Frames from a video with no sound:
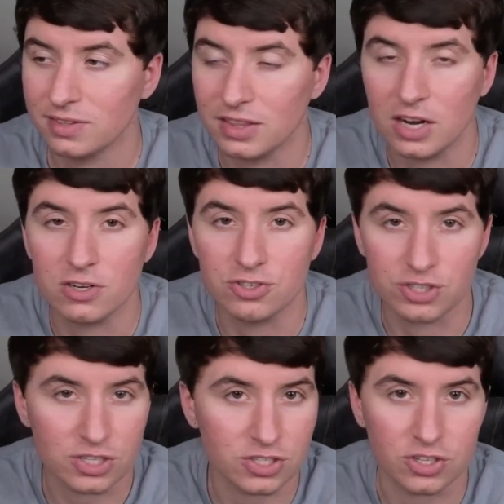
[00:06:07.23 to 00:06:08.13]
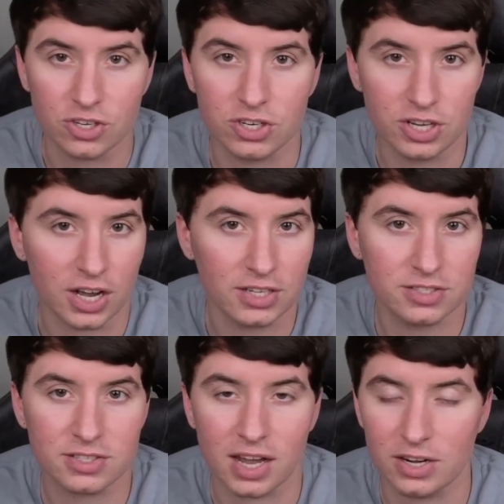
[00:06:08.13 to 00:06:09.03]
They're just good
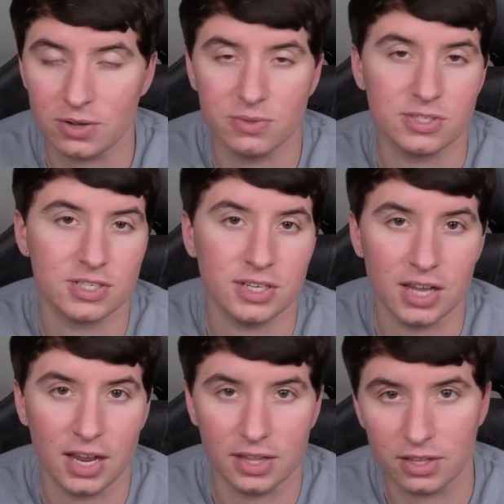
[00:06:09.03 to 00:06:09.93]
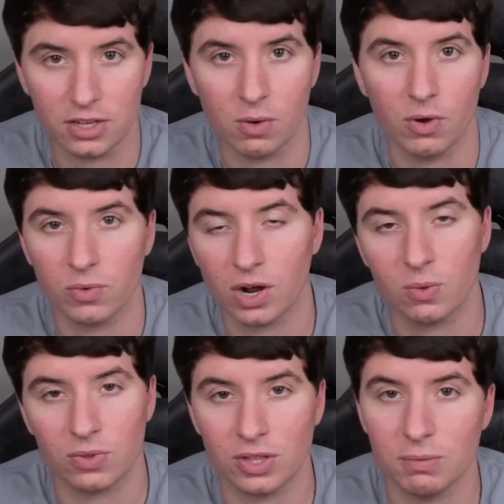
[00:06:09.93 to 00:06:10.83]
guns. I don't see anything going wrong
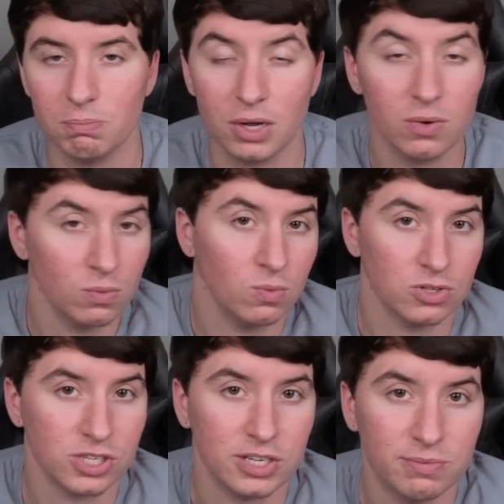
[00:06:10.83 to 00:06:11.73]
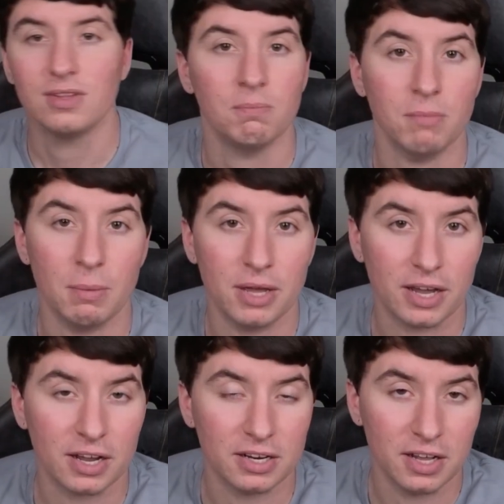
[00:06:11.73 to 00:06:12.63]
with it, but we'll see. Maybe I
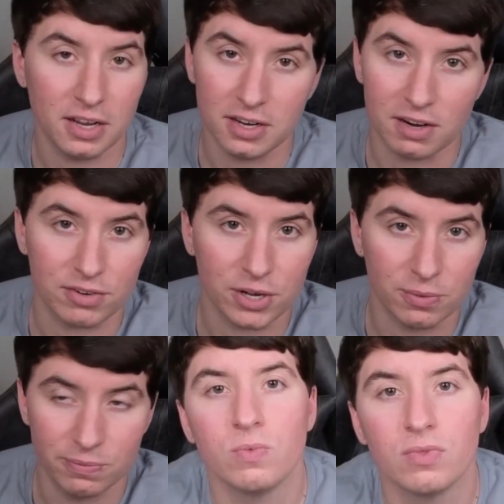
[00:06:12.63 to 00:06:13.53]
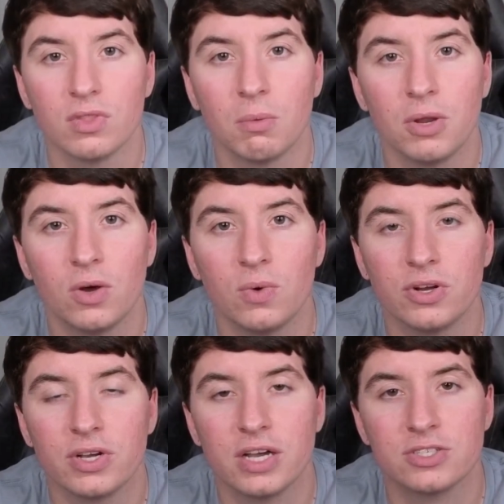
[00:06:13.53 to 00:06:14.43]
got a dud, you never know. Let me know what
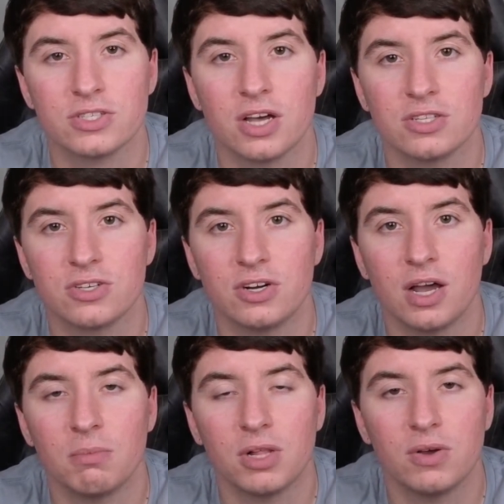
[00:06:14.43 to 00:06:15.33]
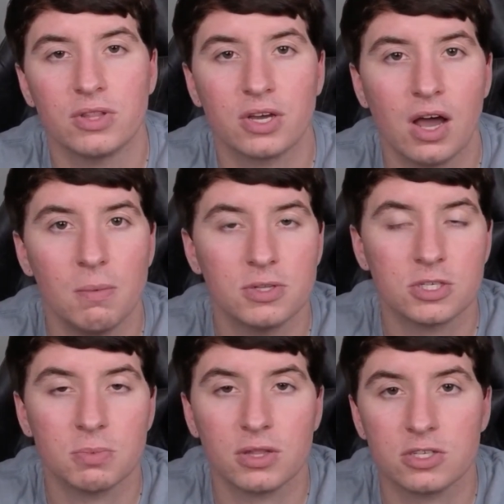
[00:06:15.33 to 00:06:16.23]
your guys' thoughts are down below in the comments
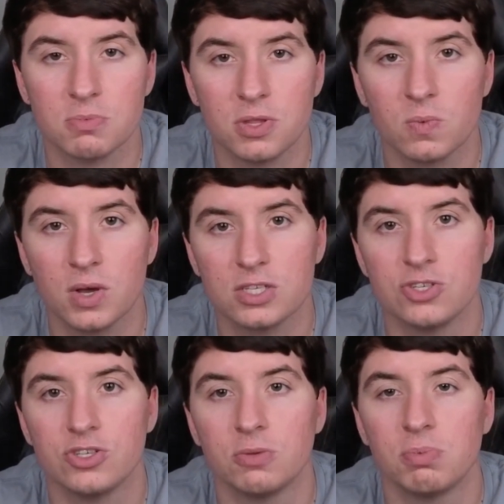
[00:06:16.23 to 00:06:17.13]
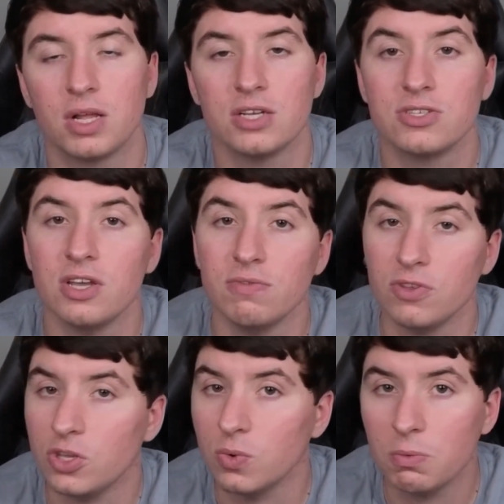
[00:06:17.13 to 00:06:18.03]
about the Smith & Wesson Shield Plus, if
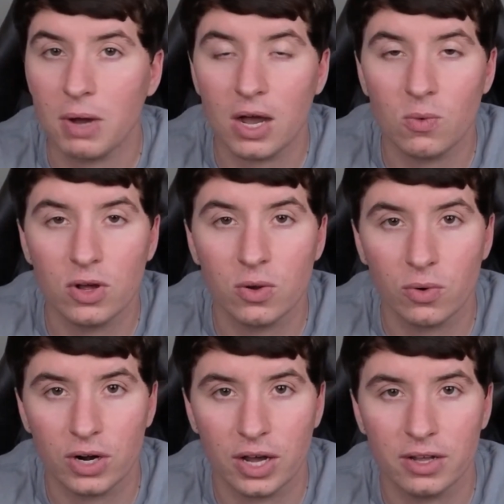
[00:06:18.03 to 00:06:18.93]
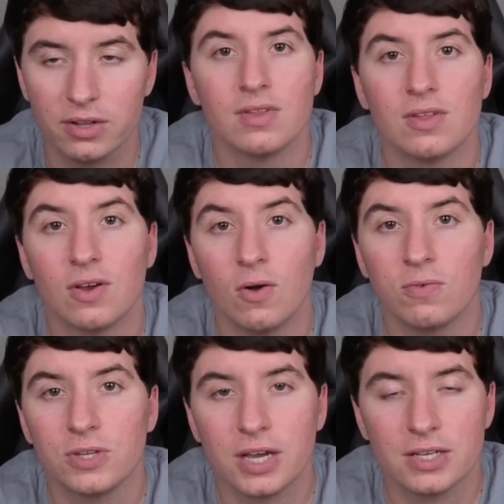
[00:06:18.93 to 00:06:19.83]
you would buy one or not.
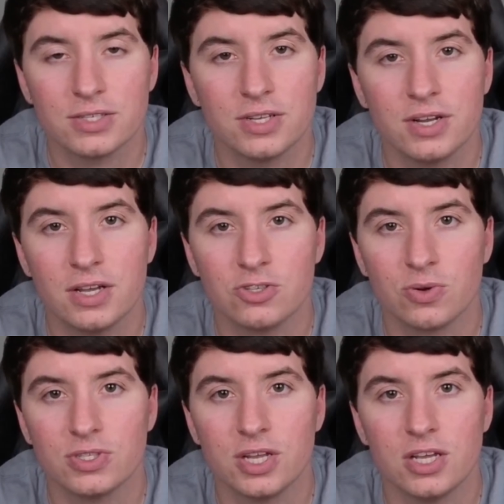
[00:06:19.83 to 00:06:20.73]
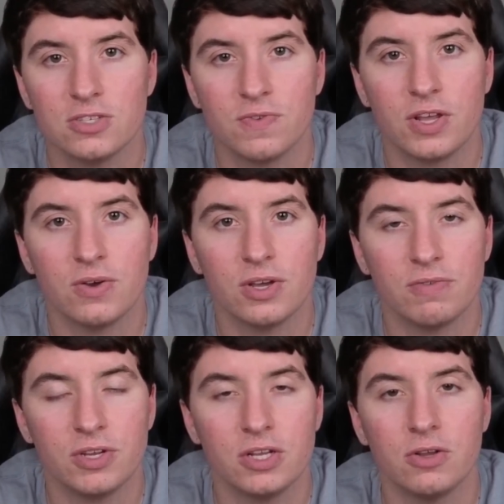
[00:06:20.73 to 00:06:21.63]
Hopefully you guys did enjoy today's video.
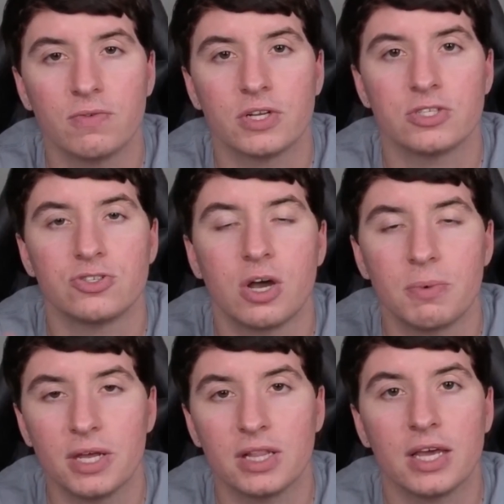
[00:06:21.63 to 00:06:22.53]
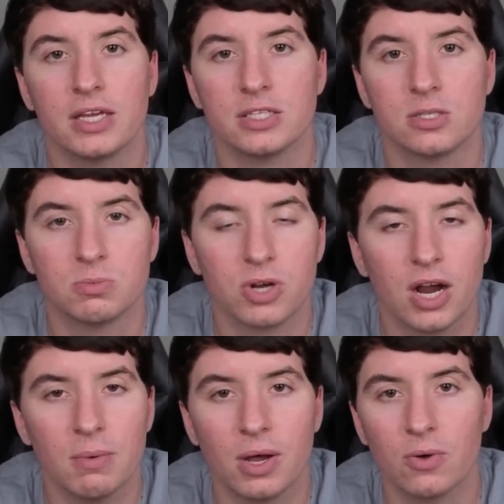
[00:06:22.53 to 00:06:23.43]
If you did, don't forget to drop a like and
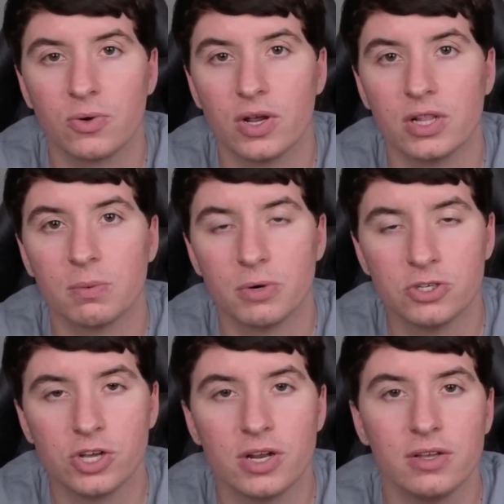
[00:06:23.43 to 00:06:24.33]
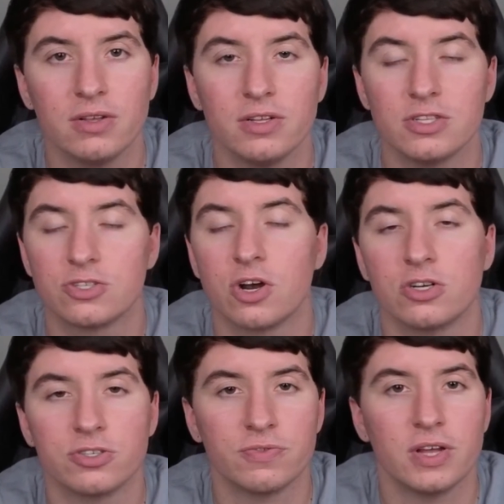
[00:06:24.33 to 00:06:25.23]
subscribe. I would greatly appreciate it. It's
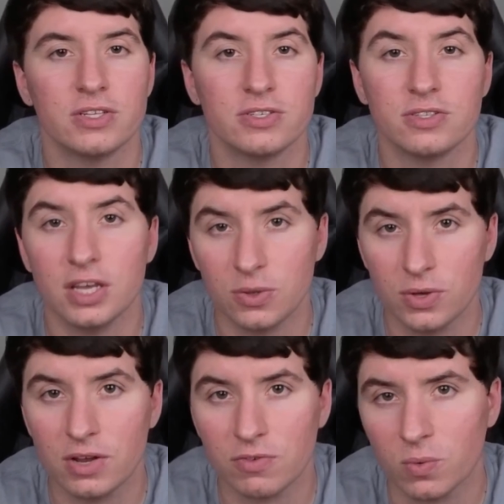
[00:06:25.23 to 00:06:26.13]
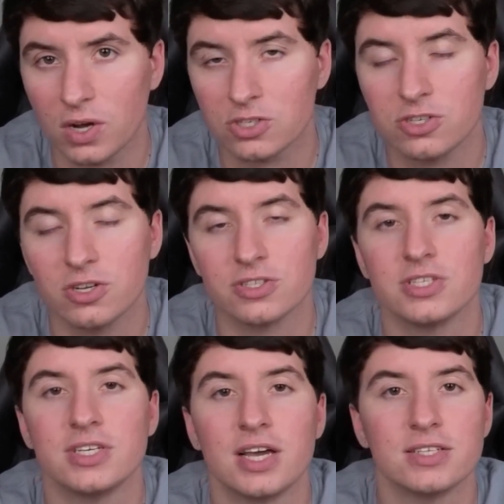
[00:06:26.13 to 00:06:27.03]
Carnage Defense. Thank you again for watching. I'll
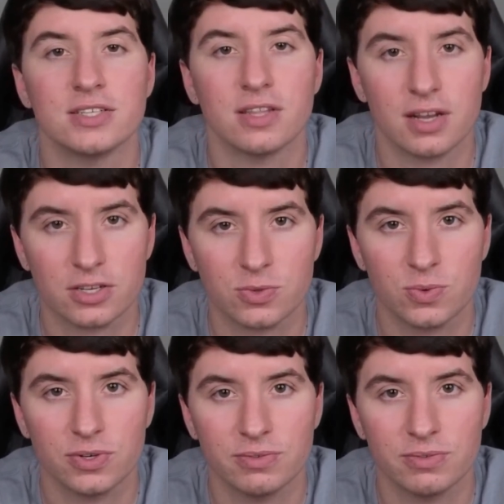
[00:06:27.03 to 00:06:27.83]
see you guys in the next one.